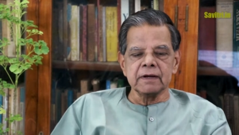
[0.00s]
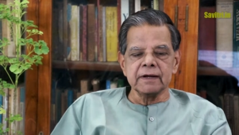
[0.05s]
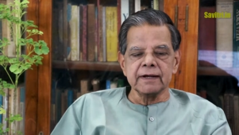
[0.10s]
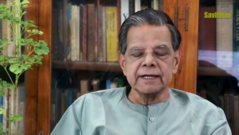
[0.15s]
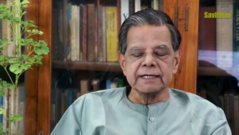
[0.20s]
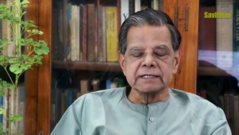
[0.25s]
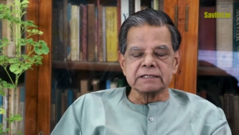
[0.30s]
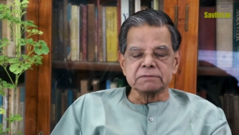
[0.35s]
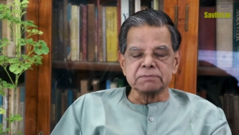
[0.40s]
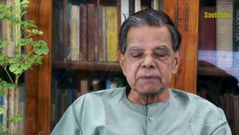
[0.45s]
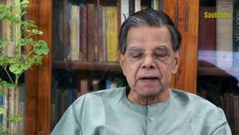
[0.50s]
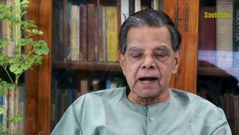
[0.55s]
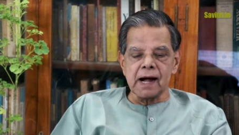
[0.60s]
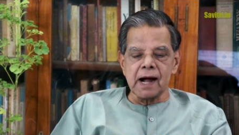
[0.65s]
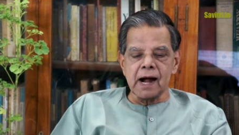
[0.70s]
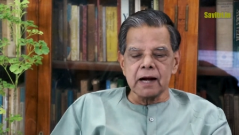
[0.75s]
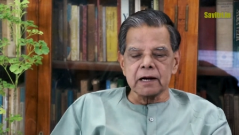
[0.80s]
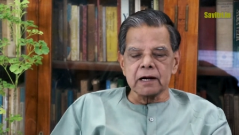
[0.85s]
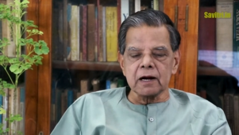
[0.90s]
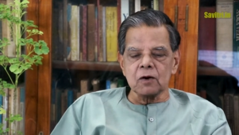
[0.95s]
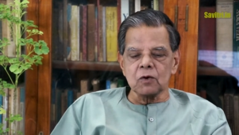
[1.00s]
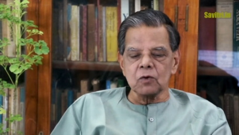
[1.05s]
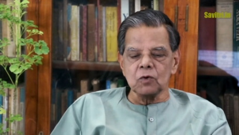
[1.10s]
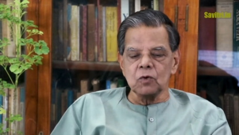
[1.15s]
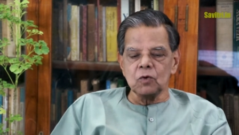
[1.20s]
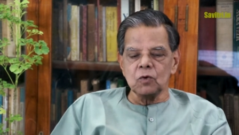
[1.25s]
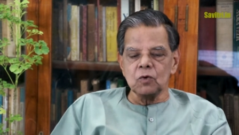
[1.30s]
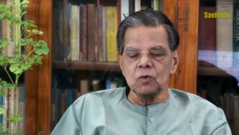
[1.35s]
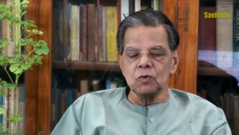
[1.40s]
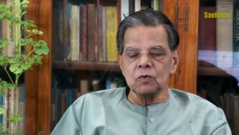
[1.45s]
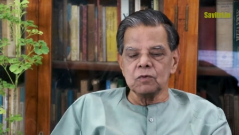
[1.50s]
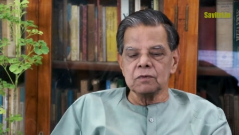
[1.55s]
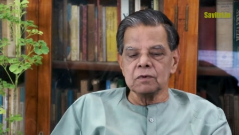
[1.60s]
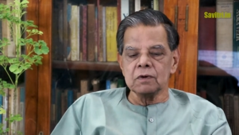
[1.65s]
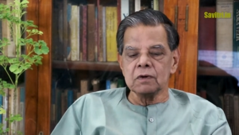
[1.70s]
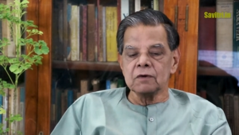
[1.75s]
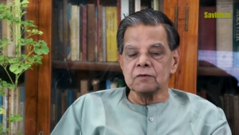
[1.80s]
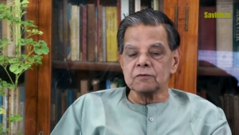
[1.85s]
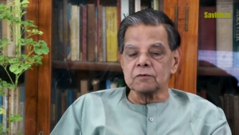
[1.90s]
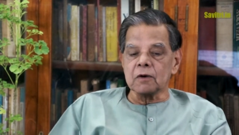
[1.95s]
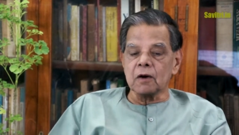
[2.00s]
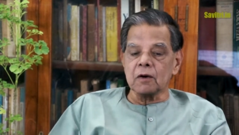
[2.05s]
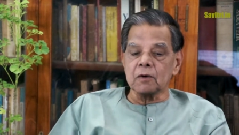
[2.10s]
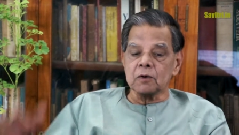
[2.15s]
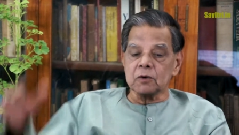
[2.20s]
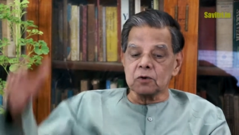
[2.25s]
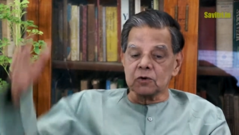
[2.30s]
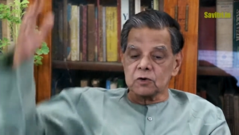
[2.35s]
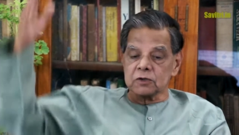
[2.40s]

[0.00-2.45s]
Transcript: inspired and ruled from